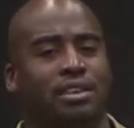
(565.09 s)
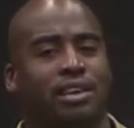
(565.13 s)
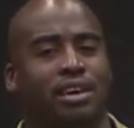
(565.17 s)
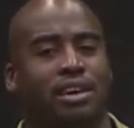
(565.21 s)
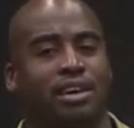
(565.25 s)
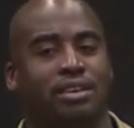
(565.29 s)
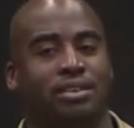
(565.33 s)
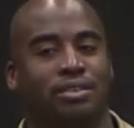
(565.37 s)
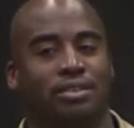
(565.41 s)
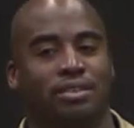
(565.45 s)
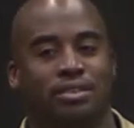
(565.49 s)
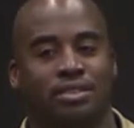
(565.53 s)

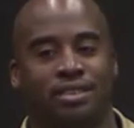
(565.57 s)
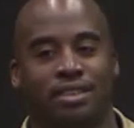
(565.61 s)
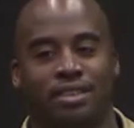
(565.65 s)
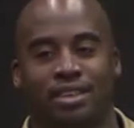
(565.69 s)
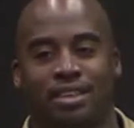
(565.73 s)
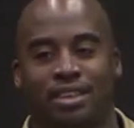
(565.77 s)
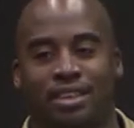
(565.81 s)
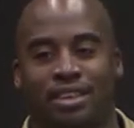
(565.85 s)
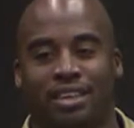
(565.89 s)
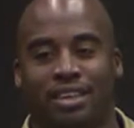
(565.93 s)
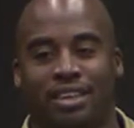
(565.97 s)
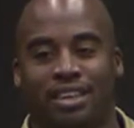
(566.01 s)
All
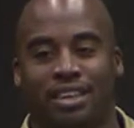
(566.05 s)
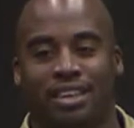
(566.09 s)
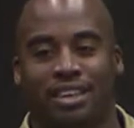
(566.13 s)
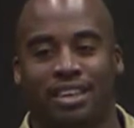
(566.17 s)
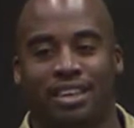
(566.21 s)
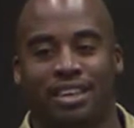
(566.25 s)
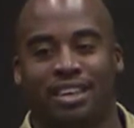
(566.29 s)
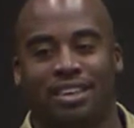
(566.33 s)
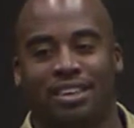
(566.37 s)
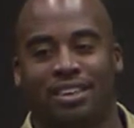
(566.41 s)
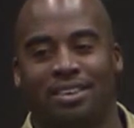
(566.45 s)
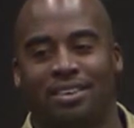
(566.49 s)

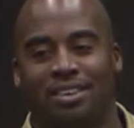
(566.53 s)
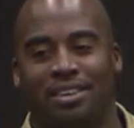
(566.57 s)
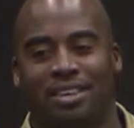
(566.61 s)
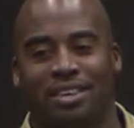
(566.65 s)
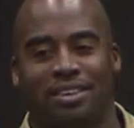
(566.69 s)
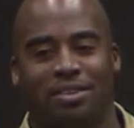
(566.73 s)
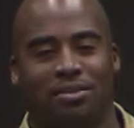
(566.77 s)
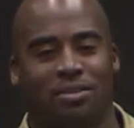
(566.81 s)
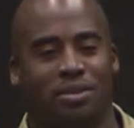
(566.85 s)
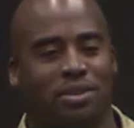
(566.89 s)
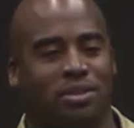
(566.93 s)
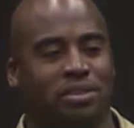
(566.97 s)

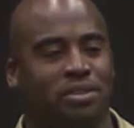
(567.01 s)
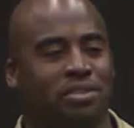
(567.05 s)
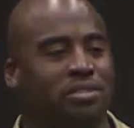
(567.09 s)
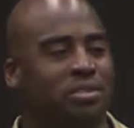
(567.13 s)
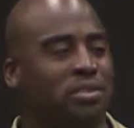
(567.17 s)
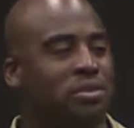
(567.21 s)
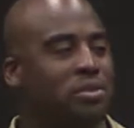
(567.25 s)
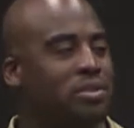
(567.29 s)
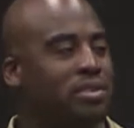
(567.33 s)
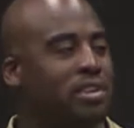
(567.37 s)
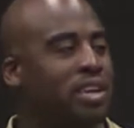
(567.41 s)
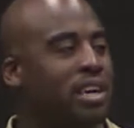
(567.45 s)
right, what the
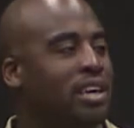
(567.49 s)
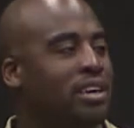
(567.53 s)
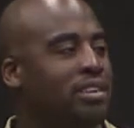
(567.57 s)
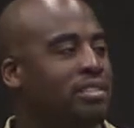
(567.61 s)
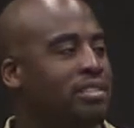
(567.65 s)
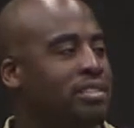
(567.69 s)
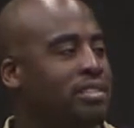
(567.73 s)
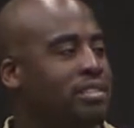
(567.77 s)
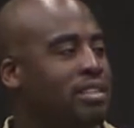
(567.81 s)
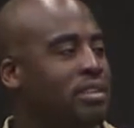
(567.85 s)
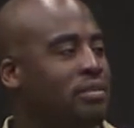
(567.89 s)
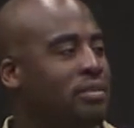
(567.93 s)
suit does
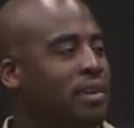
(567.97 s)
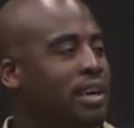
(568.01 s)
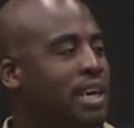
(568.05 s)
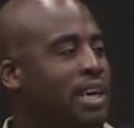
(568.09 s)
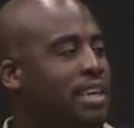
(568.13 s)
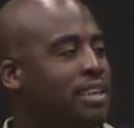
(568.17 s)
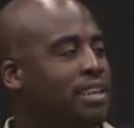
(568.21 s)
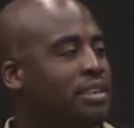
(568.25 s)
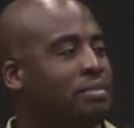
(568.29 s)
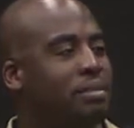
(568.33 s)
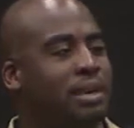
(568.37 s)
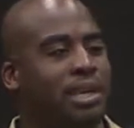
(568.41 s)
is if I
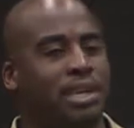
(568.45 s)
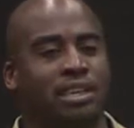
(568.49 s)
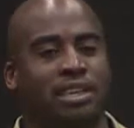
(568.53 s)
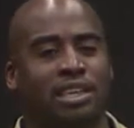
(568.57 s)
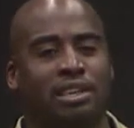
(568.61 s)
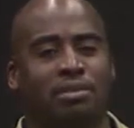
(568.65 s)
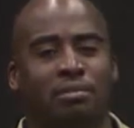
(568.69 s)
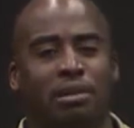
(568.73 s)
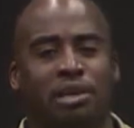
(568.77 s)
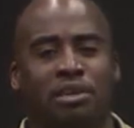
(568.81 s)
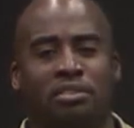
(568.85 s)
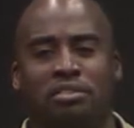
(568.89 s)
had to make an
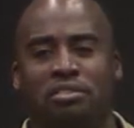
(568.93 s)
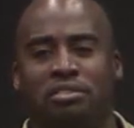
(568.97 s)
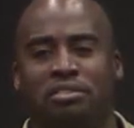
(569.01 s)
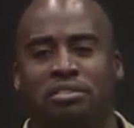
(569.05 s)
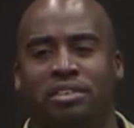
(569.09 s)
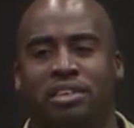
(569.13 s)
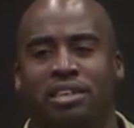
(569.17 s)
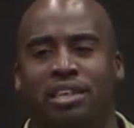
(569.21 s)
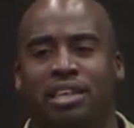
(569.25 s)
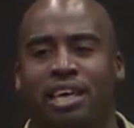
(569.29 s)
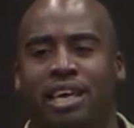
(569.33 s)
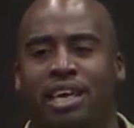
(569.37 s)

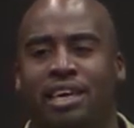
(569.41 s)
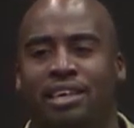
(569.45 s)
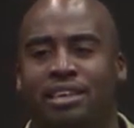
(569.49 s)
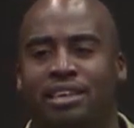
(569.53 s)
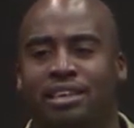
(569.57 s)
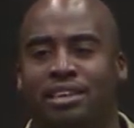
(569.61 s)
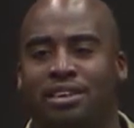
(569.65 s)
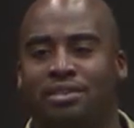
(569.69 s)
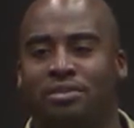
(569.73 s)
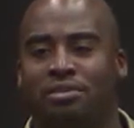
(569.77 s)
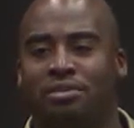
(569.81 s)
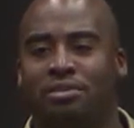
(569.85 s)
emergency
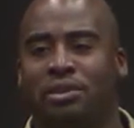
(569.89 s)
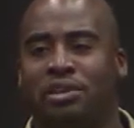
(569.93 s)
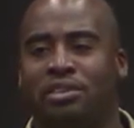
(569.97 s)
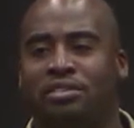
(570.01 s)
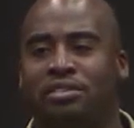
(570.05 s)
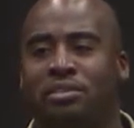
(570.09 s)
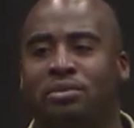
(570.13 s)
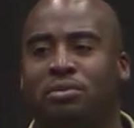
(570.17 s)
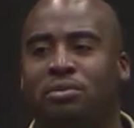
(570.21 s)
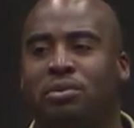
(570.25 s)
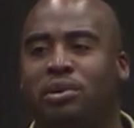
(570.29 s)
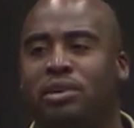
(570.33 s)
landing in
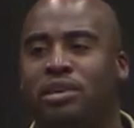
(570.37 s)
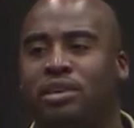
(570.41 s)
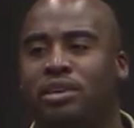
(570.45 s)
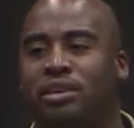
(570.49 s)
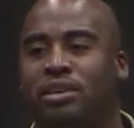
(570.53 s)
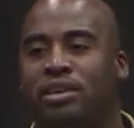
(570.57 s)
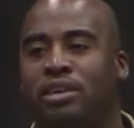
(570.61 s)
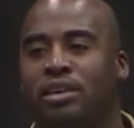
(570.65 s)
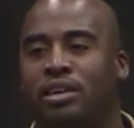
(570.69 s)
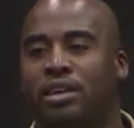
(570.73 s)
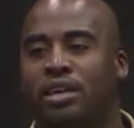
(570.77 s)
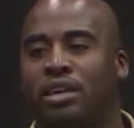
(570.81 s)
freezing
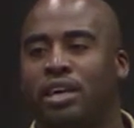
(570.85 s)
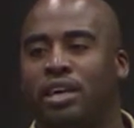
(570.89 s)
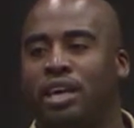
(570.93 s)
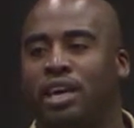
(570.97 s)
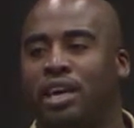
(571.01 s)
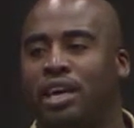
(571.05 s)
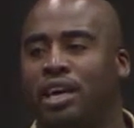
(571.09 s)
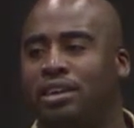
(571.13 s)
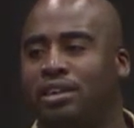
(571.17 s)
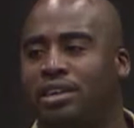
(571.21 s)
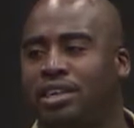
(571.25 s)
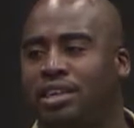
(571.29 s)
water,
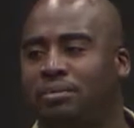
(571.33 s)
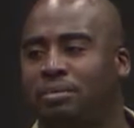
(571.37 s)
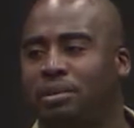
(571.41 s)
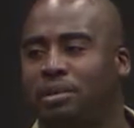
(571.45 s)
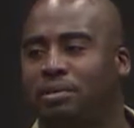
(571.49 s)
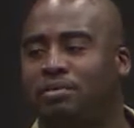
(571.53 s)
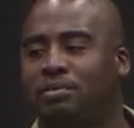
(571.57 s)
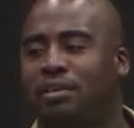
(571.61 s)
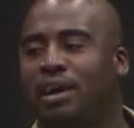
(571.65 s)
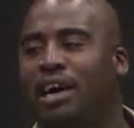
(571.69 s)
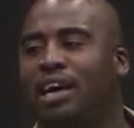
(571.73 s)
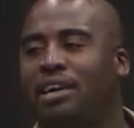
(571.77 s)
it'd give me
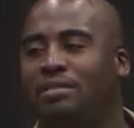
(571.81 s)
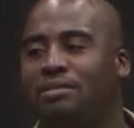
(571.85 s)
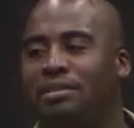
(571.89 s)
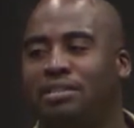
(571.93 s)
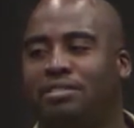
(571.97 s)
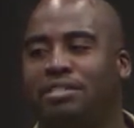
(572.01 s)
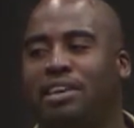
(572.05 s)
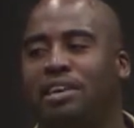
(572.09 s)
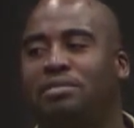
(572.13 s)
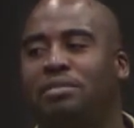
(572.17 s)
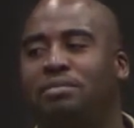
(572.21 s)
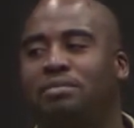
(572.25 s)
five to
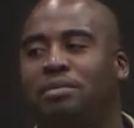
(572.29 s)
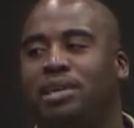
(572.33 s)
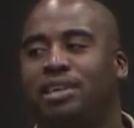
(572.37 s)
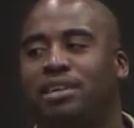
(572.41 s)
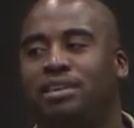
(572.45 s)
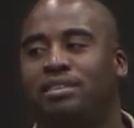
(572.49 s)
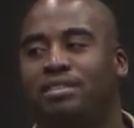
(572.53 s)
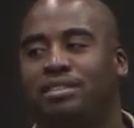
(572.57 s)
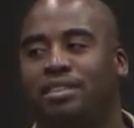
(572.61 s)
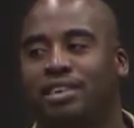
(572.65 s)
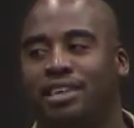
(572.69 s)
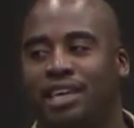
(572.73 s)
seven
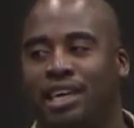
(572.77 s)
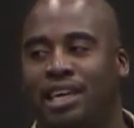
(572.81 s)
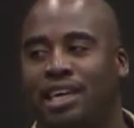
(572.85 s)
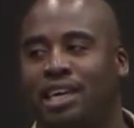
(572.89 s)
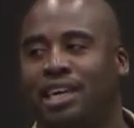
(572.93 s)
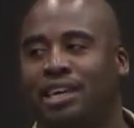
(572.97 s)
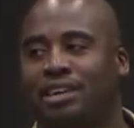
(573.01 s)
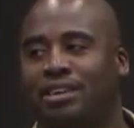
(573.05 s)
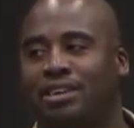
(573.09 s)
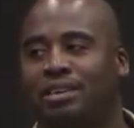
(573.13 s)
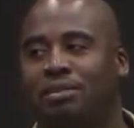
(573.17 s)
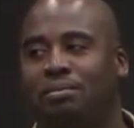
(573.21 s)
minutes to get
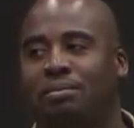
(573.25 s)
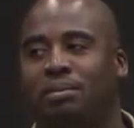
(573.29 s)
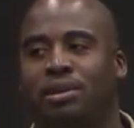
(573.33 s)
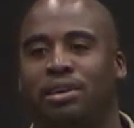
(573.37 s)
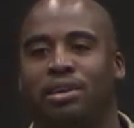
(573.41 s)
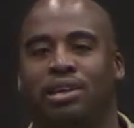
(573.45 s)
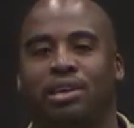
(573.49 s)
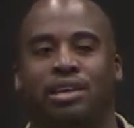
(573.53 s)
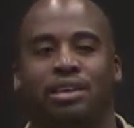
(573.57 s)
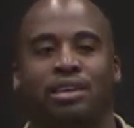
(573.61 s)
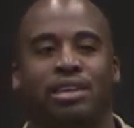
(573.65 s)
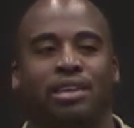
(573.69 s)
out of the
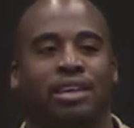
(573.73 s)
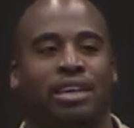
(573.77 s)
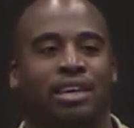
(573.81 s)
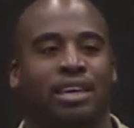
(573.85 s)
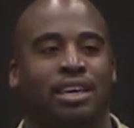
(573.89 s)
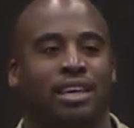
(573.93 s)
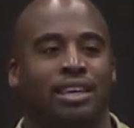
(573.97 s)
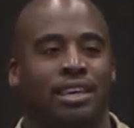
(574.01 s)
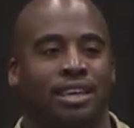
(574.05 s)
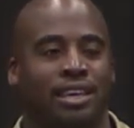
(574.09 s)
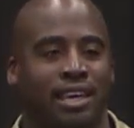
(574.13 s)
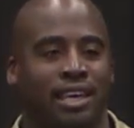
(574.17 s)
plane,
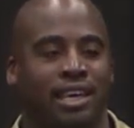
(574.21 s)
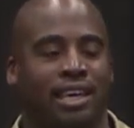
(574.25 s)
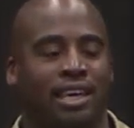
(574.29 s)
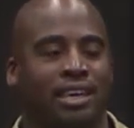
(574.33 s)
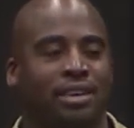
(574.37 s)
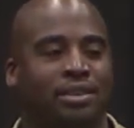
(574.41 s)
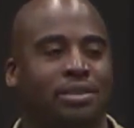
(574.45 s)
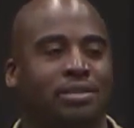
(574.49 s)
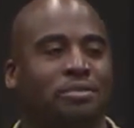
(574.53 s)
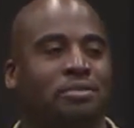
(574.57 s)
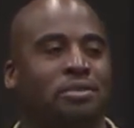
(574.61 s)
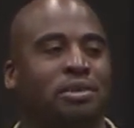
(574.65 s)
get out
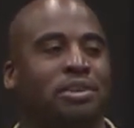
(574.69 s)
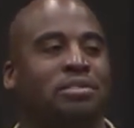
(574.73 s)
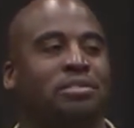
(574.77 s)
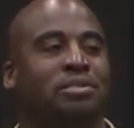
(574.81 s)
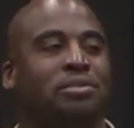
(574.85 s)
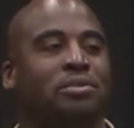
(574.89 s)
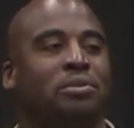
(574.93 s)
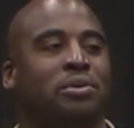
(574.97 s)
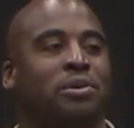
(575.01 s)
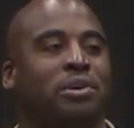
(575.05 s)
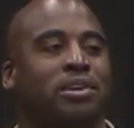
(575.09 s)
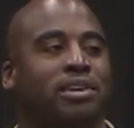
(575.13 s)
of the
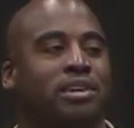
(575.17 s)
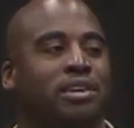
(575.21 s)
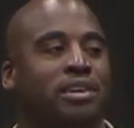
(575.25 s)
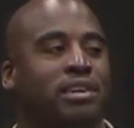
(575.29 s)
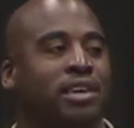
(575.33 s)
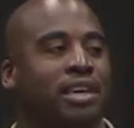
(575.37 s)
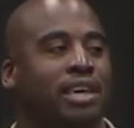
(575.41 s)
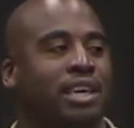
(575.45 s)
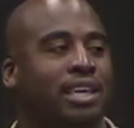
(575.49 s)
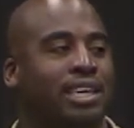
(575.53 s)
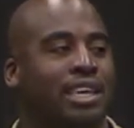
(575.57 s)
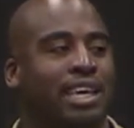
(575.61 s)
freezing water,
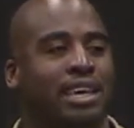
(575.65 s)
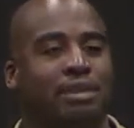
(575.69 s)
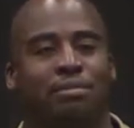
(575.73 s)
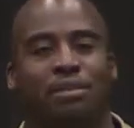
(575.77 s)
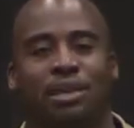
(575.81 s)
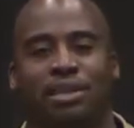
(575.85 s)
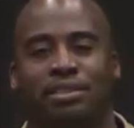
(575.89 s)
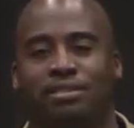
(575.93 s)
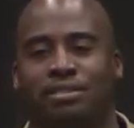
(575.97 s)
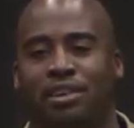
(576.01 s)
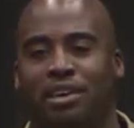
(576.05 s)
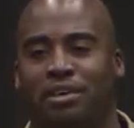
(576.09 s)
and get
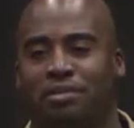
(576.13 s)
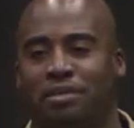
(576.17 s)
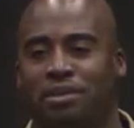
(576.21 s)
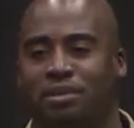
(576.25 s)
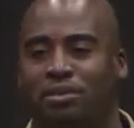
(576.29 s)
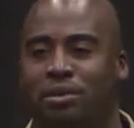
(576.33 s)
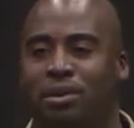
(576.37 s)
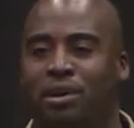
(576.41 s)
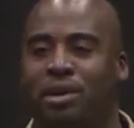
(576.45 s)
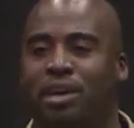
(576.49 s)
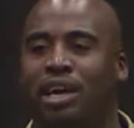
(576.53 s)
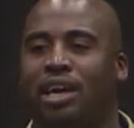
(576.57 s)
myself
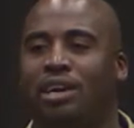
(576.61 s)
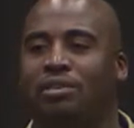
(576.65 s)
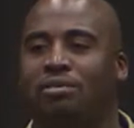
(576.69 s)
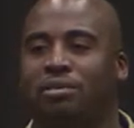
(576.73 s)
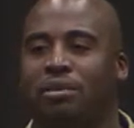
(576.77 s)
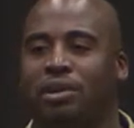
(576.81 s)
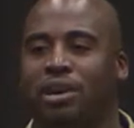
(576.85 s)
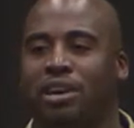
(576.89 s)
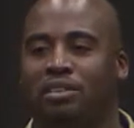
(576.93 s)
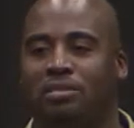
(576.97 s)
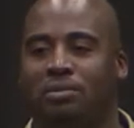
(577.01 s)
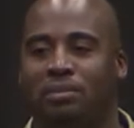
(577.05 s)
into a life
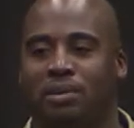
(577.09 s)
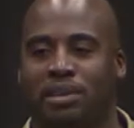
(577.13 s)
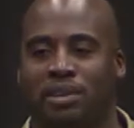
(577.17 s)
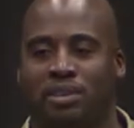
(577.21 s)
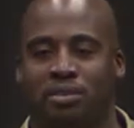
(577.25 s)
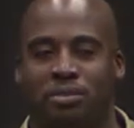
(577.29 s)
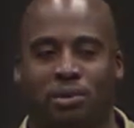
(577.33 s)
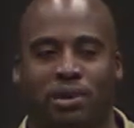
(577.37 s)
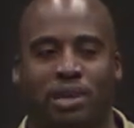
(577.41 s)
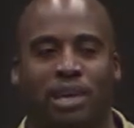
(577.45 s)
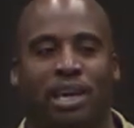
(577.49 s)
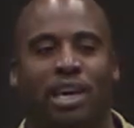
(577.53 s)
raft
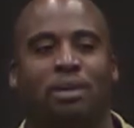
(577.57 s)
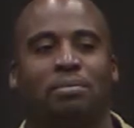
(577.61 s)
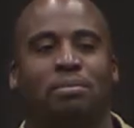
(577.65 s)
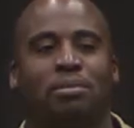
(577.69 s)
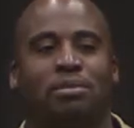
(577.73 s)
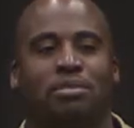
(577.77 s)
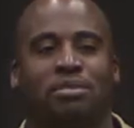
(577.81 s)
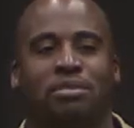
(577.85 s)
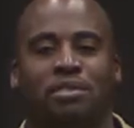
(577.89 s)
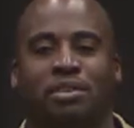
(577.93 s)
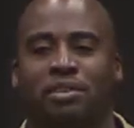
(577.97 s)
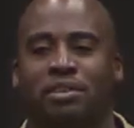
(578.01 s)
because what
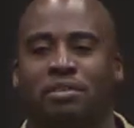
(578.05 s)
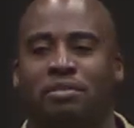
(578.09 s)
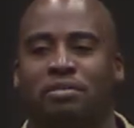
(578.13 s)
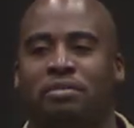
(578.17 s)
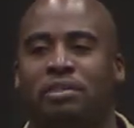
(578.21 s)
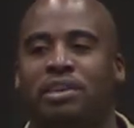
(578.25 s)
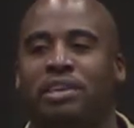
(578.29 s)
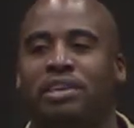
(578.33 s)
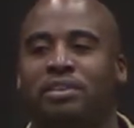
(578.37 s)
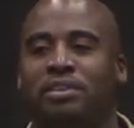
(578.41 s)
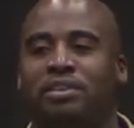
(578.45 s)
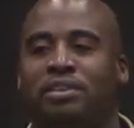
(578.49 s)
happens to your
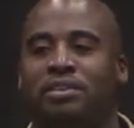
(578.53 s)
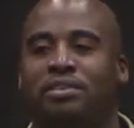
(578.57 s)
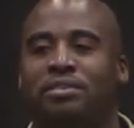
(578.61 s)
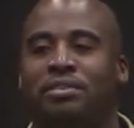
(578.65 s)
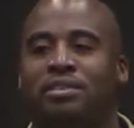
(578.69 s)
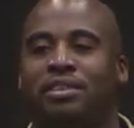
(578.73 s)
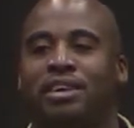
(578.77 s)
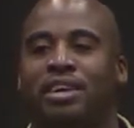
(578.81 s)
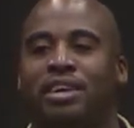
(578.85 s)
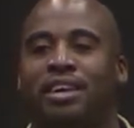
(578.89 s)
fingers